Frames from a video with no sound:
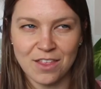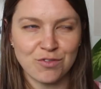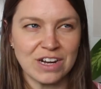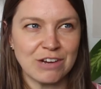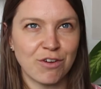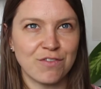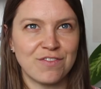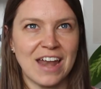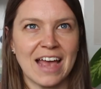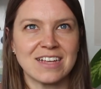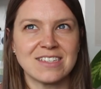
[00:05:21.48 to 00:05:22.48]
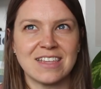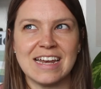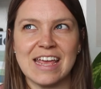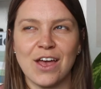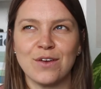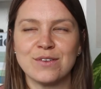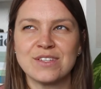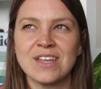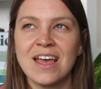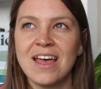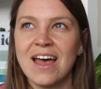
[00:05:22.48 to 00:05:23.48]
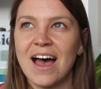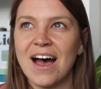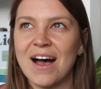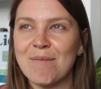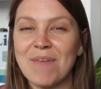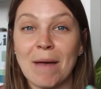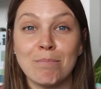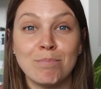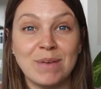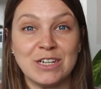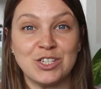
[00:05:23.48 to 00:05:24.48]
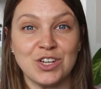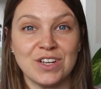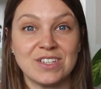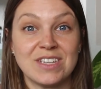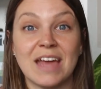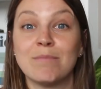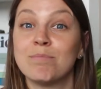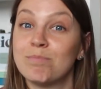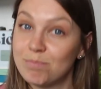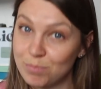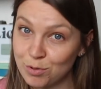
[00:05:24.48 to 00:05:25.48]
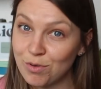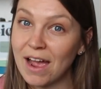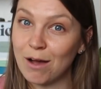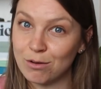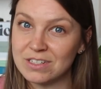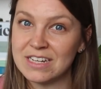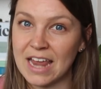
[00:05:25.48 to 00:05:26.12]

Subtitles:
that really reflects the Leo's ambitious and proud